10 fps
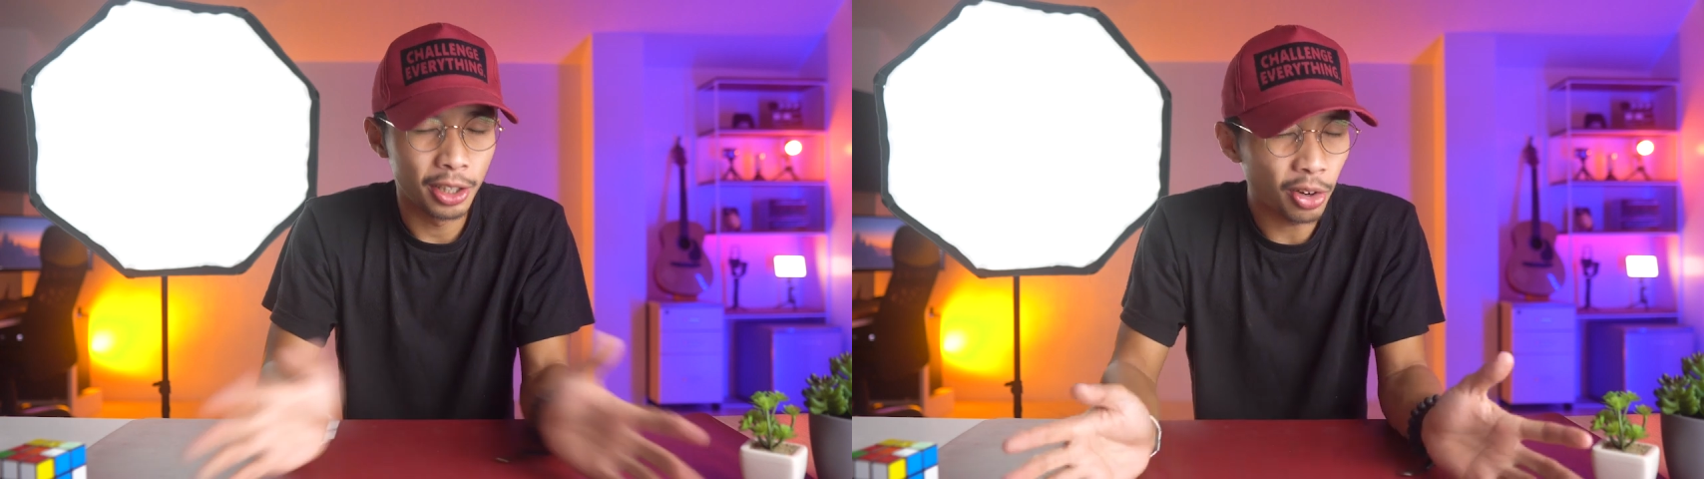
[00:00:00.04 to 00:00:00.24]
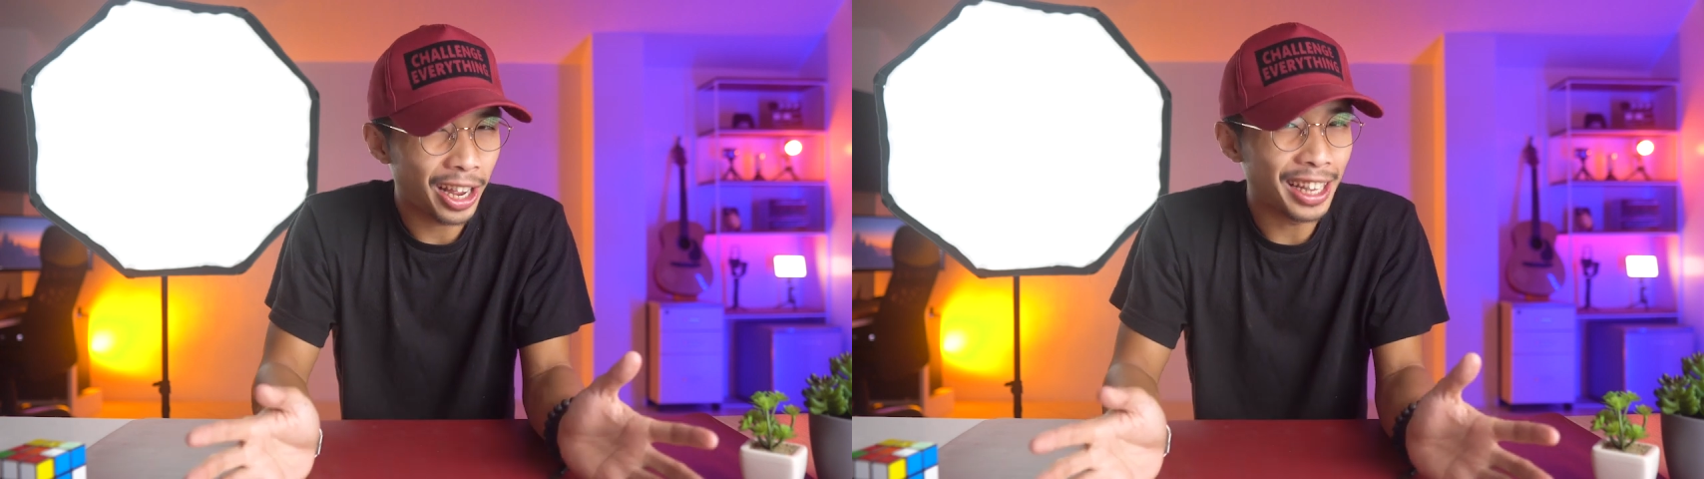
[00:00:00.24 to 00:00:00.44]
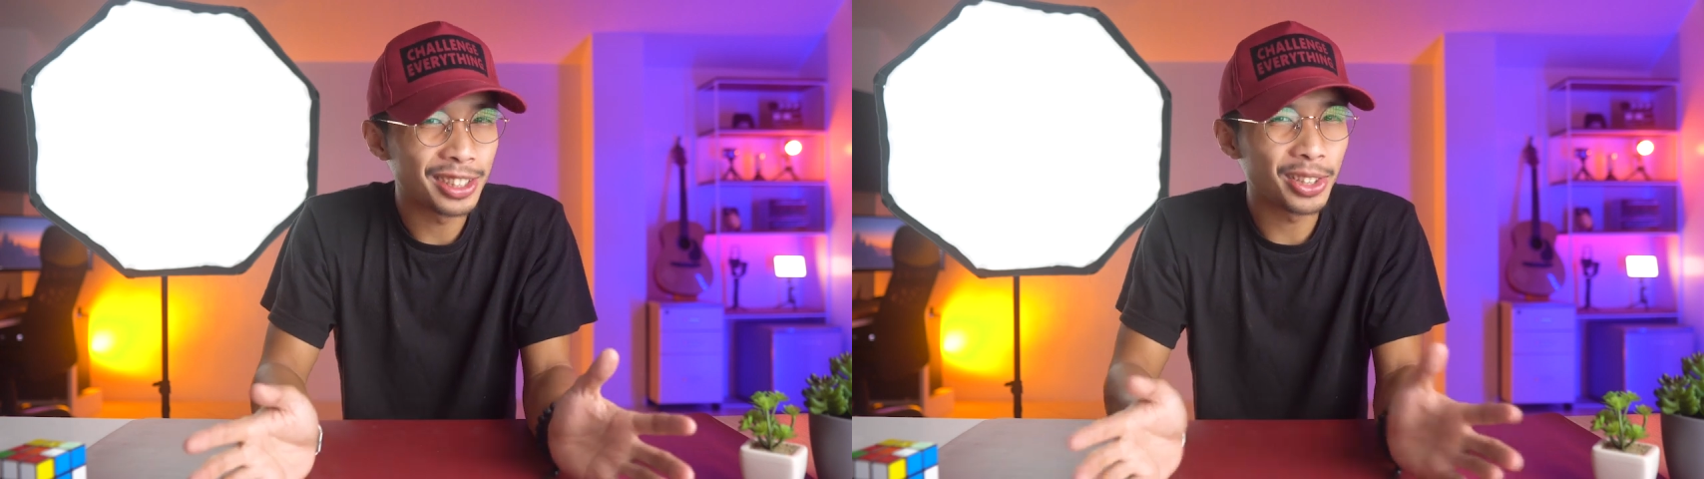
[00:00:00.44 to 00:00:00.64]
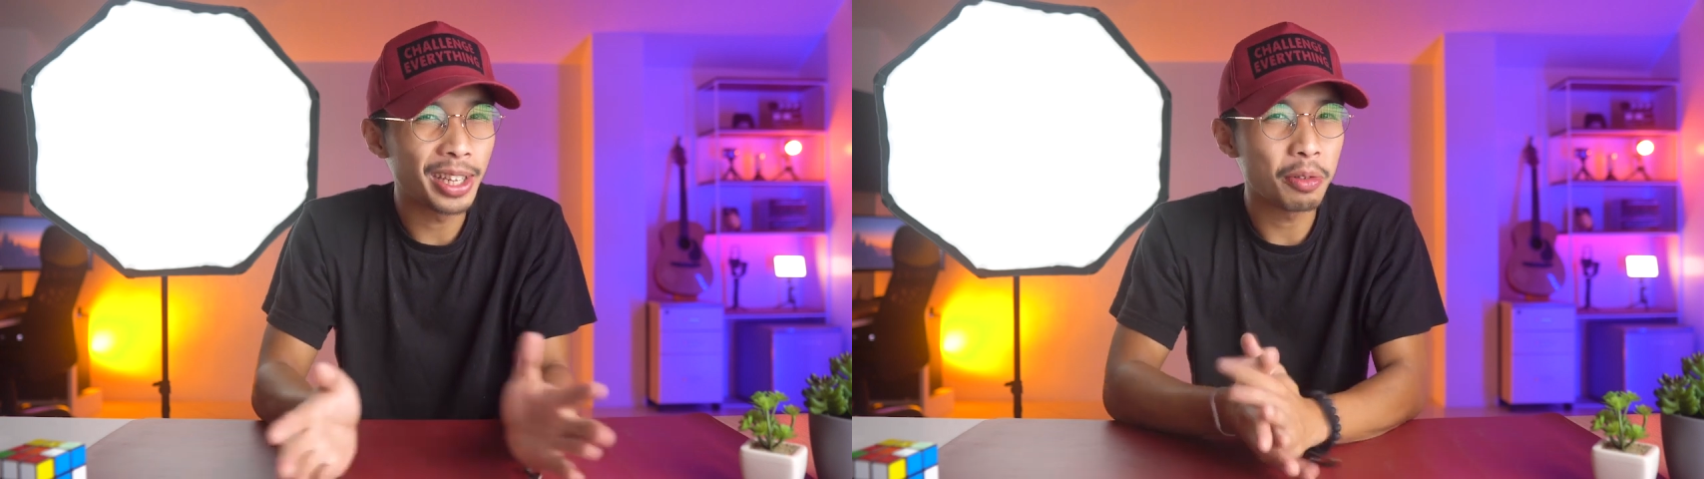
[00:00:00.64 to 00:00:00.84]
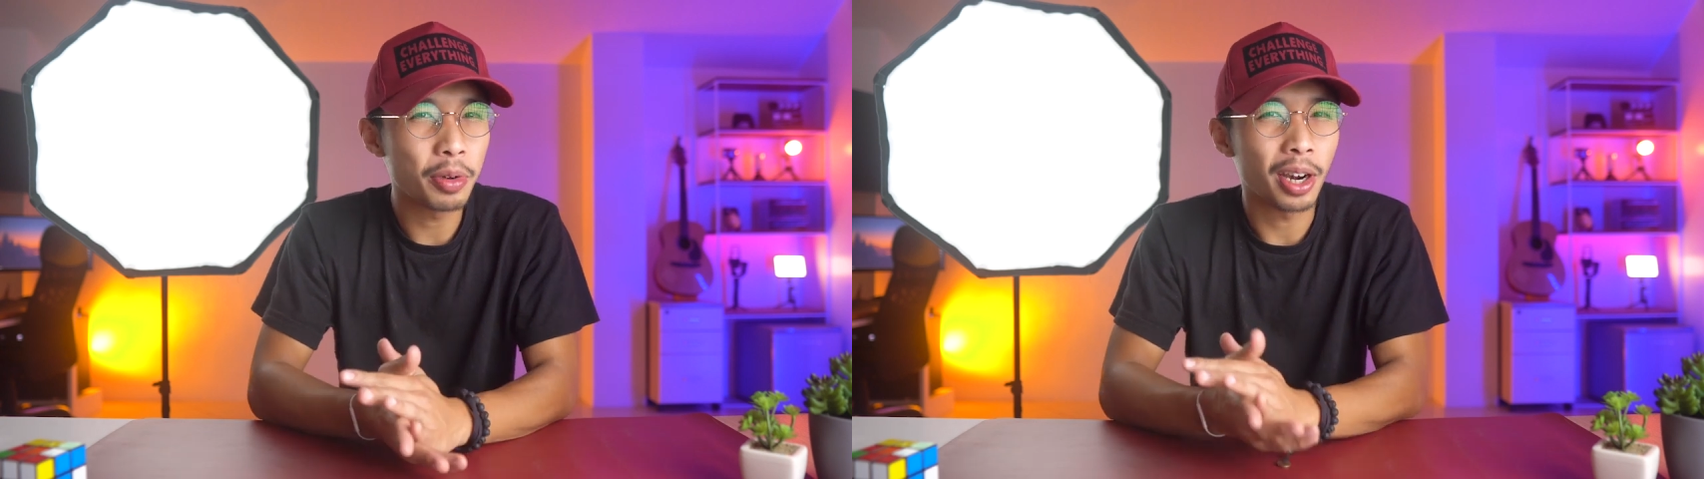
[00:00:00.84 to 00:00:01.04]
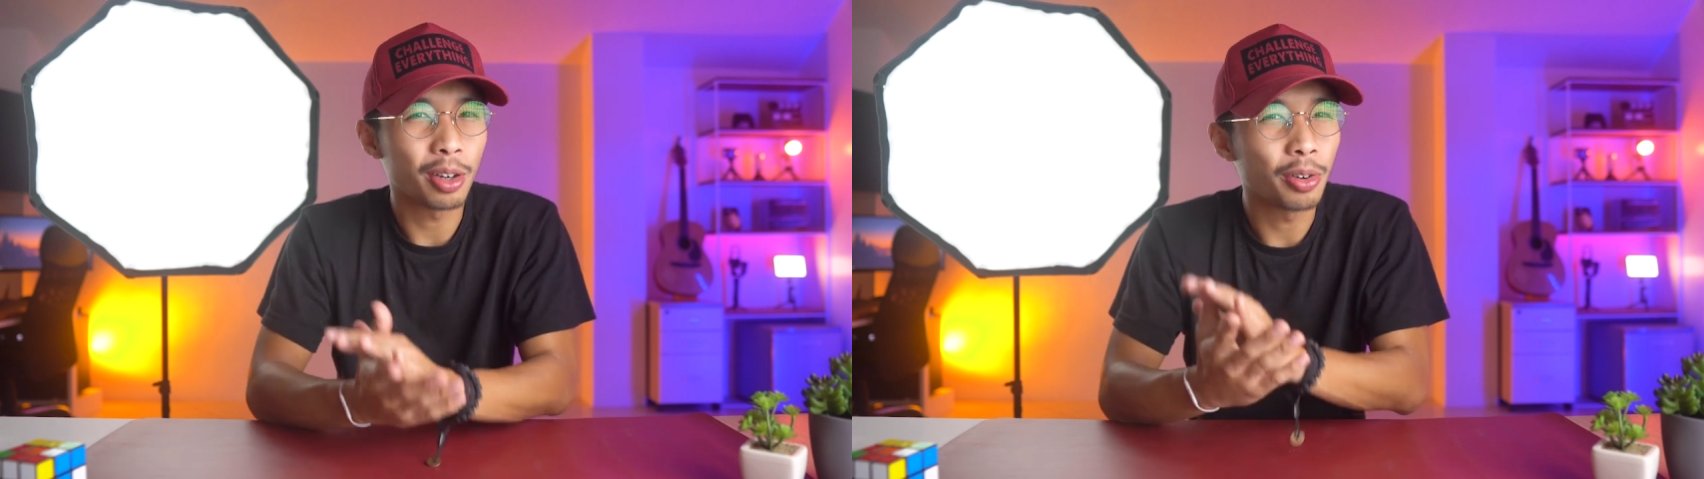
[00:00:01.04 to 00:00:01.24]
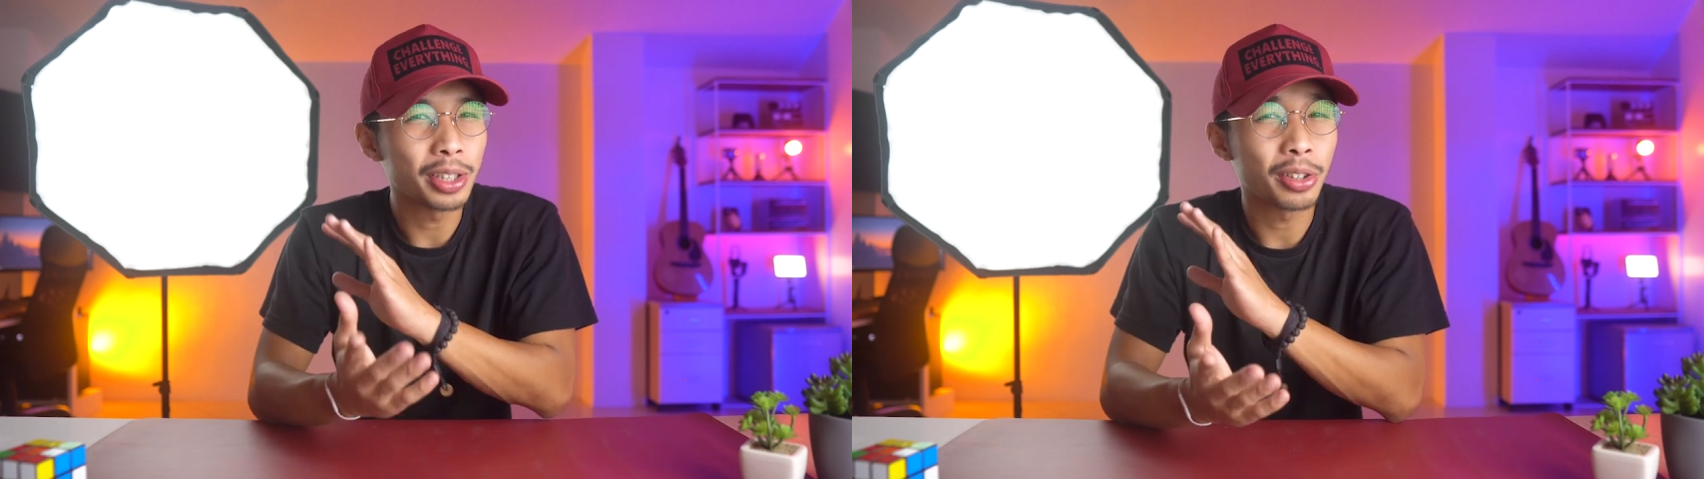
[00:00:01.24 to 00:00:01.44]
Yo guys, today we are going